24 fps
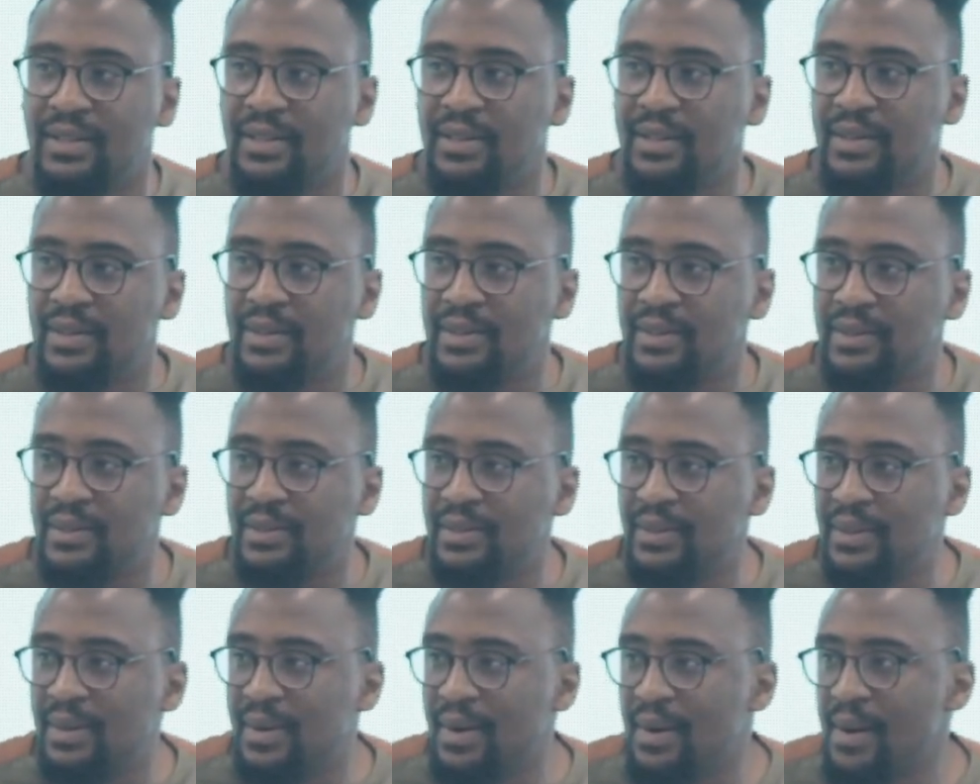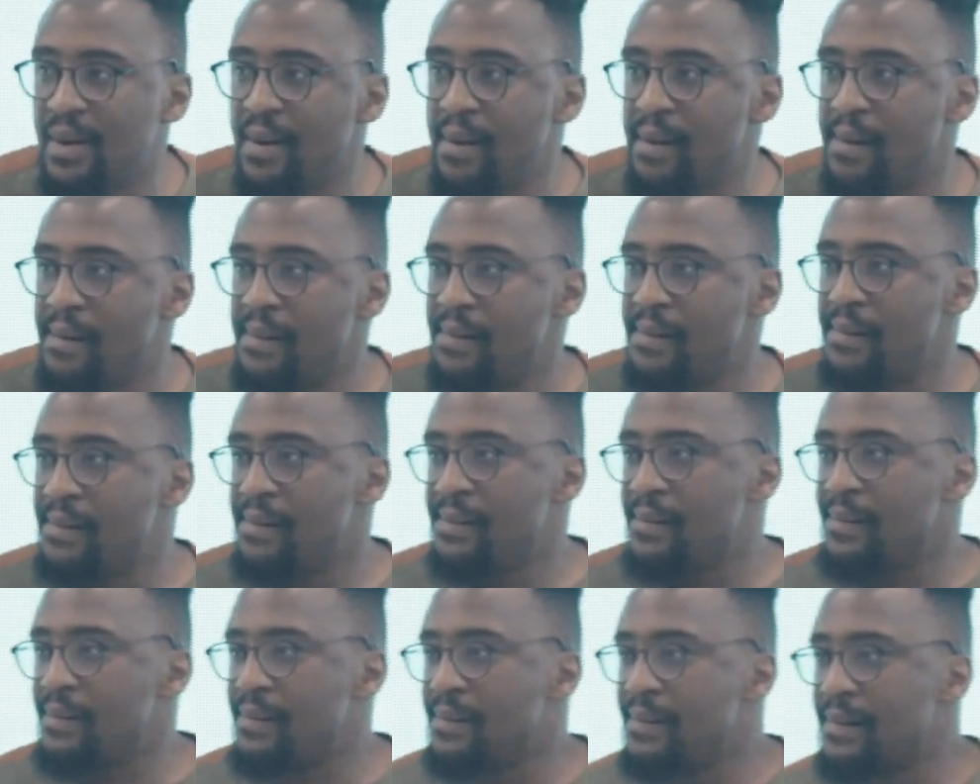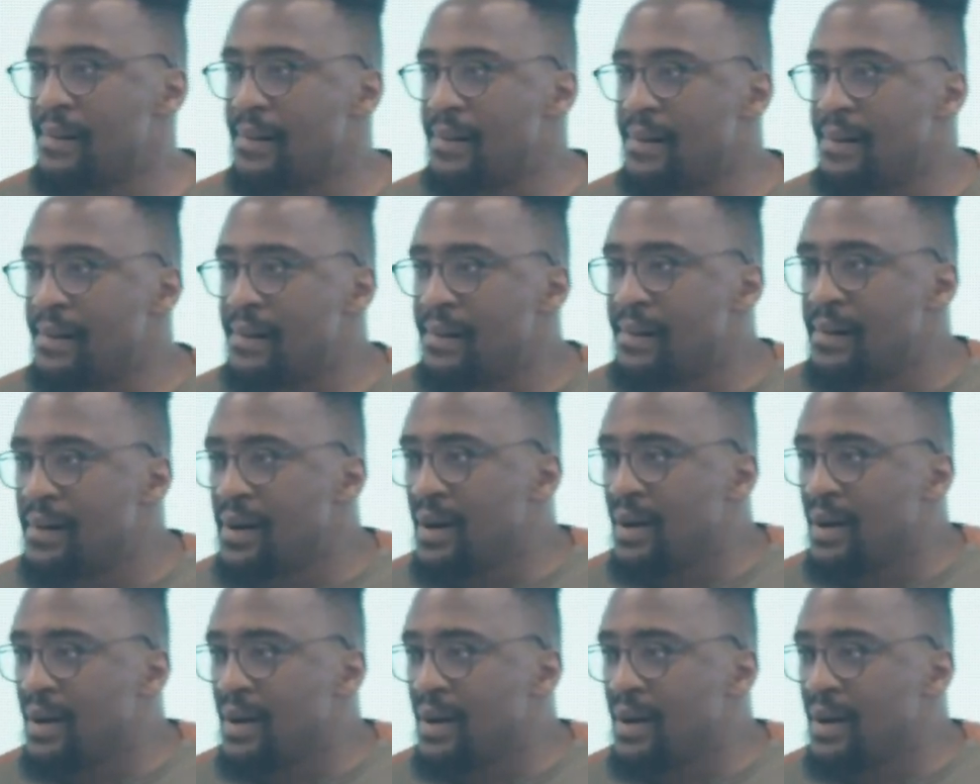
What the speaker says: (no one is talking)